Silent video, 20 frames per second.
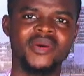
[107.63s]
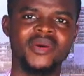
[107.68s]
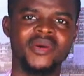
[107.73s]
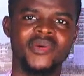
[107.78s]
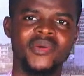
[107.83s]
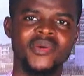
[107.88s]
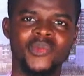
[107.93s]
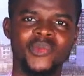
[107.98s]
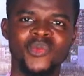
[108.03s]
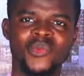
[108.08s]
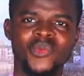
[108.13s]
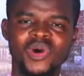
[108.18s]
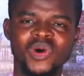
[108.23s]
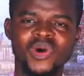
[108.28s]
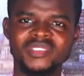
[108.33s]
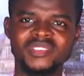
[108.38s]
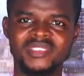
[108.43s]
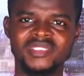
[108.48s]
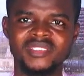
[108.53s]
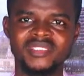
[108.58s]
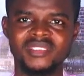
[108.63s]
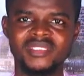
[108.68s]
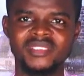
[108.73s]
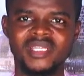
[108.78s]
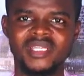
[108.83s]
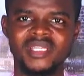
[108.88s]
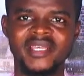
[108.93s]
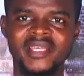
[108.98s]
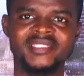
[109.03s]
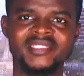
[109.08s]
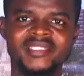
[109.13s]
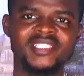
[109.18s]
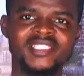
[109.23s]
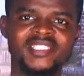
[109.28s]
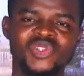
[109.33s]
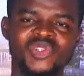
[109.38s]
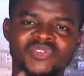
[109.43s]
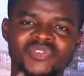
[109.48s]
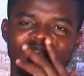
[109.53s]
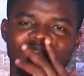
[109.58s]
what's the essence of
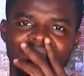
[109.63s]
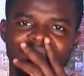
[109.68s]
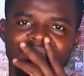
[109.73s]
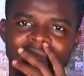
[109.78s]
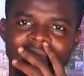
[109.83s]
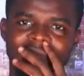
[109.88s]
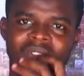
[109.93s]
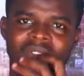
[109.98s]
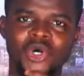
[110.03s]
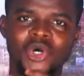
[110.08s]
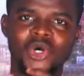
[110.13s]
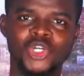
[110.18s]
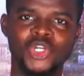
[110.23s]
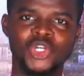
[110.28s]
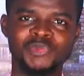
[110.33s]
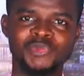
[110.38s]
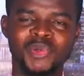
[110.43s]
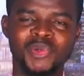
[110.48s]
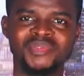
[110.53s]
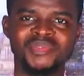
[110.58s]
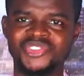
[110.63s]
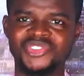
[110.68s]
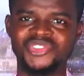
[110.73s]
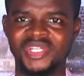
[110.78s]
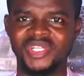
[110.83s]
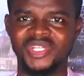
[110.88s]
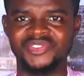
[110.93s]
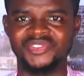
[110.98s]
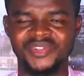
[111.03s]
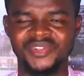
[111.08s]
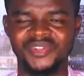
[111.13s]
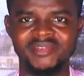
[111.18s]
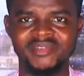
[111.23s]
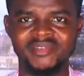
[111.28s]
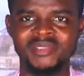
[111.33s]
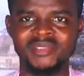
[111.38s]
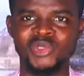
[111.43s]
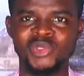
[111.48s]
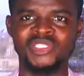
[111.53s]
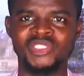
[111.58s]
Hush Puppy transferring
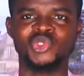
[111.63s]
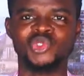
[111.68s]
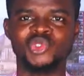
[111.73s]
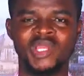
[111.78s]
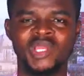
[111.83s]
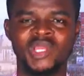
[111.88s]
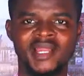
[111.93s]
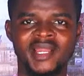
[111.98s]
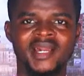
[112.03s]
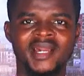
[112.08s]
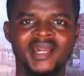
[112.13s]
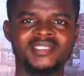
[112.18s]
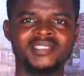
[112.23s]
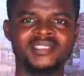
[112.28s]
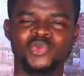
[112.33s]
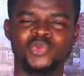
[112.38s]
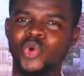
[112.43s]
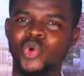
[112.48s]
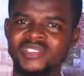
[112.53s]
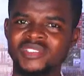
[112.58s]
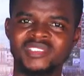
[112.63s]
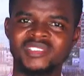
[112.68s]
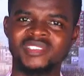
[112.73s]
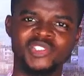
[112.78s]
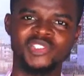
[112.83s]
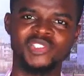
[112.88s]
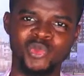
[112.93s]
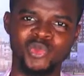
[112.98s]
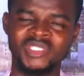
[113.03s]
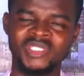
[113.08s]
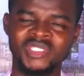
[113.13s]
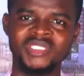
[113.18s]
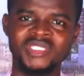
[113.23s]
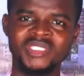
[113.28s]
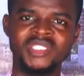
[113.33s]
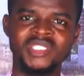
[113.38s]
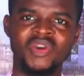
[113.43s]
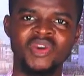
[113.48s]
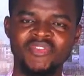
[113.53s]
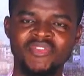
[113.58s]
money to your account, what's this money
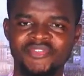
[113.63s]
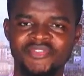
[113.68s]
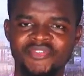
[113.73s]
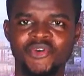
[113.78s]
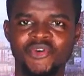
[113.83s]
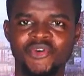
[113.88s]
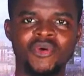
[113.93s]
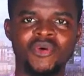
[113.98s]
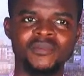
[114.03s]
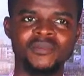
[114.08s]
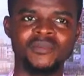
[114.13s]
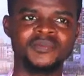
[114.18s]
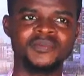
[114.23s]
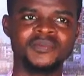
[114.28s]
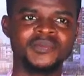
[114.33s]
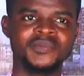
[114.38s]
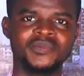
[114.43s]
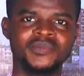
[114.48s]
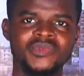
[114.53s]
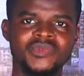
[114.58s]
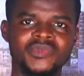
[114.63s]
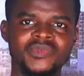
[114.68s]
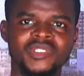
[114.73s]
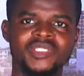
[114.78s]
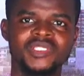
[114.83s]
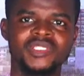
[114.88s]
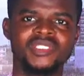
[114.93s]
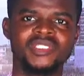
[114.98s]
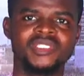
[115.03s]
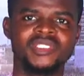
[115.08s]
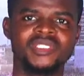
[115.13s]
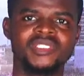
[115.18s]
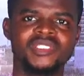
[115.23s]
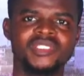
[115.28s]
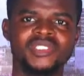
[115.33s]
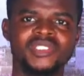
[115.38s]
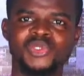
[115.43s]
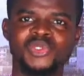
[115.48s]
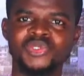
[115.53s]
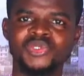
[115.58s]
for? He
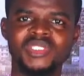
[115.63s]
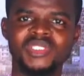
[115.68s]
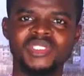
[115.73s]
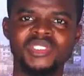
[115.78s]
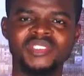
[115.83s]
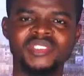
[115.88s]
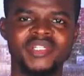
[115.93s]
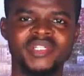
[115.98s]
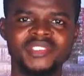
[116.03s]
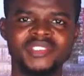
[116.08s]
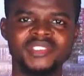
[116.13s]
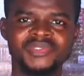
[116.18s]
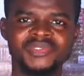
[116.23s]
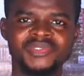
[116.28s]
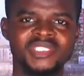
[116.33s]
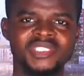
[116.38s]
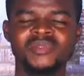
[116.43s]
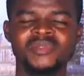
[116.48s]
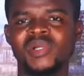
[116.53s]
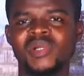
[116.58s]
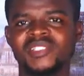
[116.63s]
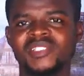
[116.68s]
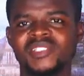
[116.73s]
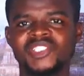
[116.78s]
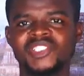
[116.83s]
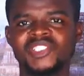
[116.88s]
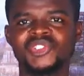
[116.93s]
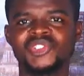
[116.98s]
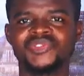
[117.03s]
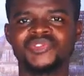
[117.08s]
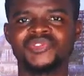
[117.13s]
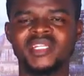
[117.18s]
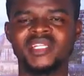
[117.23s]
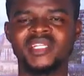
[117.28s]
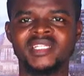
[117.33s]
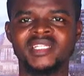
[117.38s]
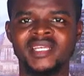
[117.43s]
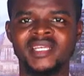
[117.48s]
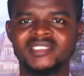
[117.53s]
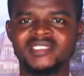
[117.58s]
couldn't give any reasonable excuse rather than
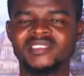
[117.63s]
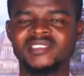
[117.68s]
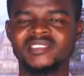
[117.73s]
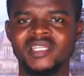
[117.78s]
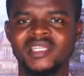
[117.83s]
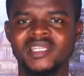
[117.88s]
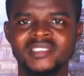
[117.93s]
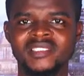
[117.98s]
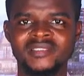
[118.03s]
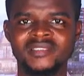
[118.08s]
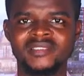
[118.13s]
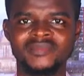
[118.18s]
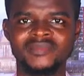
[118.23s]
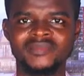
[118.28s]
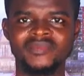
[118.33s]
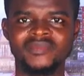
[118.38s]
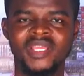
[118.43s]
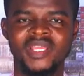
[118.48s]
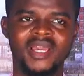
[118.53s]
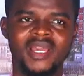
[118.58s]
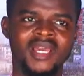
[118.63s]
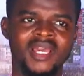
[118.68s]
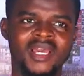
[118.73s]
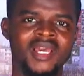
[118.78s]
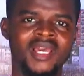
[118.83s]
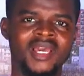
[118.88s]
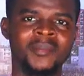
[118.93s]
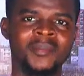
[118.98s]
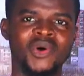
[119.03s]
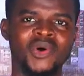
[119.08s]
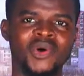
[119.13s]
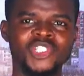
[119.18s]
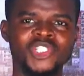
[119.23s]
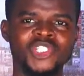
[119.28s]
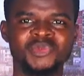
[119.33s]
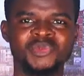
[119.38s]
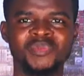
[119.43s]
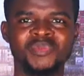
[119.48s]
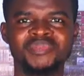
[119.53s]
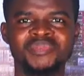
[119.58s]
saying Hush
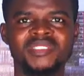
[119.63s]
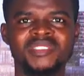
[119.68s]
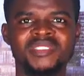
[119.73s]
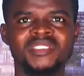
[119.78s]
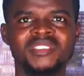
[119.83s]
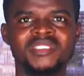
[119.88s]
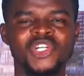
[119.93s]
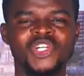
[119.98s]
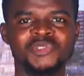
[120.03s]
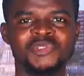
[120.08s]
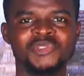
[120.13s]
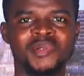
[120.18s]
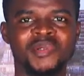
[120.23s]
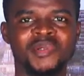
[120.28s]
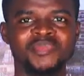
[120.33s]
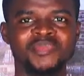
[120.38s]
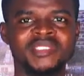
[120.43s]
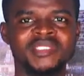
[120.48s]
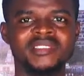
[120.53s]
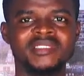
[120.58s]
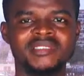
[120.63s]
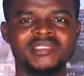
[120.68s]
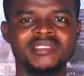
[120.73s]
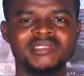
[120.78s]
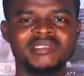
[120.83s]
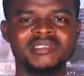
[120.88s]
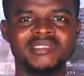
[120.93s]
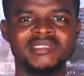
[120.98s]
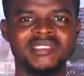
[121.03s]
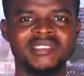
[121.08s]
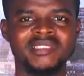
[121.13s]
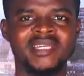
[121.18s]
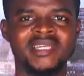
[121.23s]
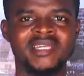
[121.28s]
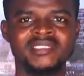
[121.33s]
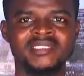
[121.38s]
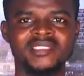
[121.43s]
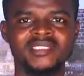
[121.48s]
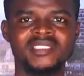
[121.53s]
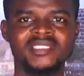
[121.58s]
Puppy said
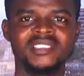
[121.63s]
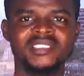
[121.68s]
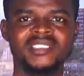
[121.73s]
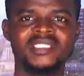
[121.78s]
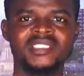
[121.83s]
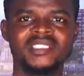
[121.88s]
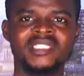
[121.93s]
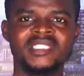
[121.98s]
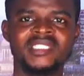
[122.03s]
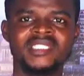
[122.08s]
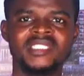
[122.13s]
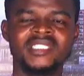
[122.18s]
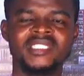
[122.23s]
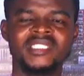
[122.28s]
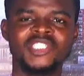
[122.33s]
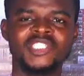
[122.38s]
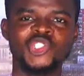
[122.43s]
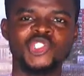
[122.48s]
he should